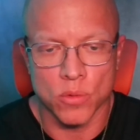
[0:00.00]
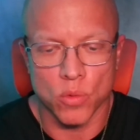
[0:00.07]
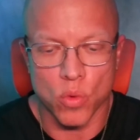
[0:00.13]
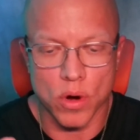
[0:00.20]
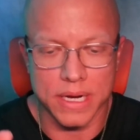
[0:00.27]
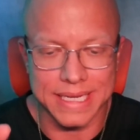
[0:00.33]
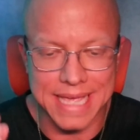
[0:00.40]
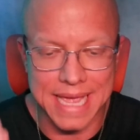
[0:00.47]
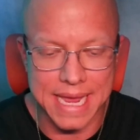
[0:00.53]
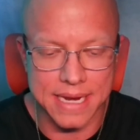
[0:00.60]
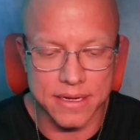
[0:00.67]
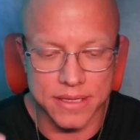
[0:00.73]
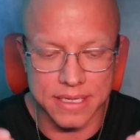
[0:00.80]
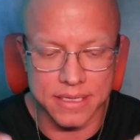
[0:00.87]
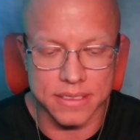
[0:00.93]
where it
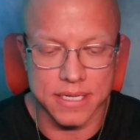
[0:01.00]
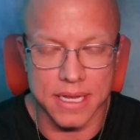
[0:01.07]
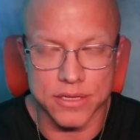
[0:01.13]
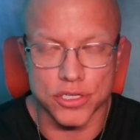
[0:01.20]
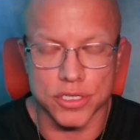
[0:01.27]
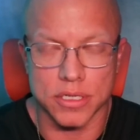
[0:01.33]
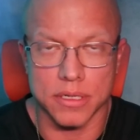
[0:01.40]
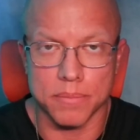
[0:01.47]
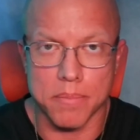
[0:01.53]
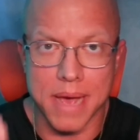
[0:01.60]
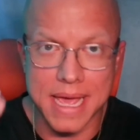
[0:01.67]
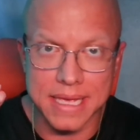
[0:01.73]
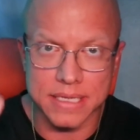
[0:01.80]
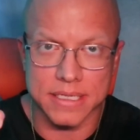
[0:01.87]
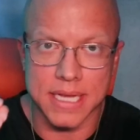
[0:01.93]
gained the attention,
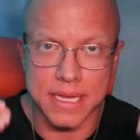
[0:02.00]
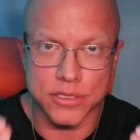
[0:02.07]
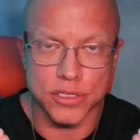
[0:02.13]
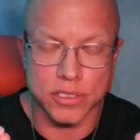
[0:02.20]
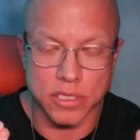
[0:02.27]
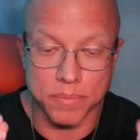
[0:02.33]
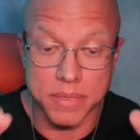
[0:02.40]
my attention,